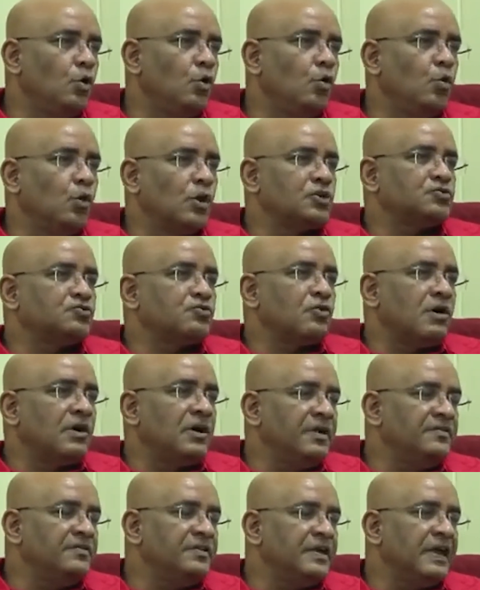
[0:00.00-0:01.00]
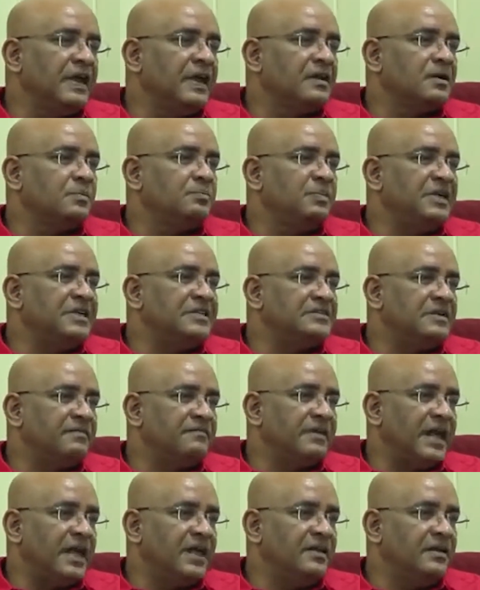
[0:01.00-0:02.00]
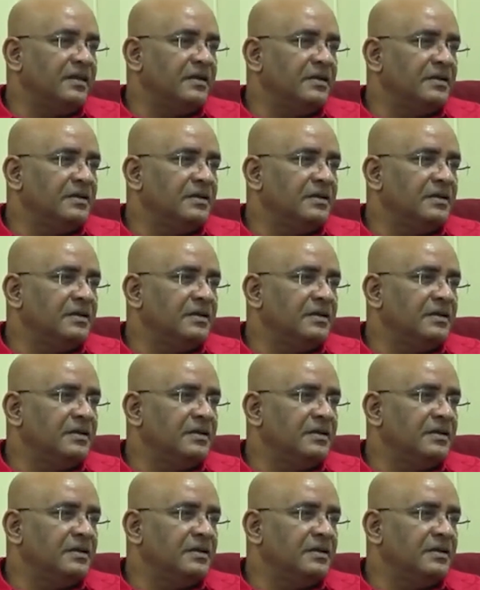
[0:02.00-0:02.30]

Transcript: who are struggling to get a piece of land,